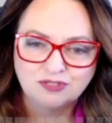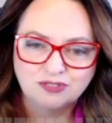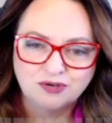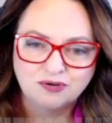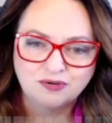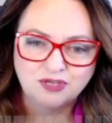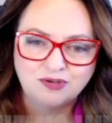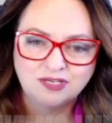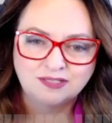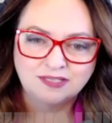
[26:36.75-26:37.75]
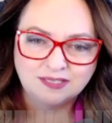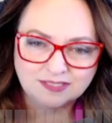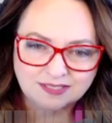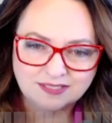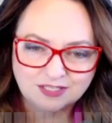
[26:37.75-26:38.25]
So you can
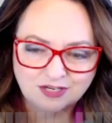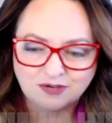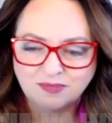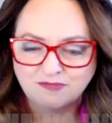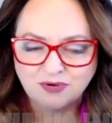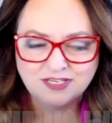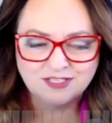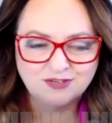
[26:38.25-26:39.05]
listen to my voice.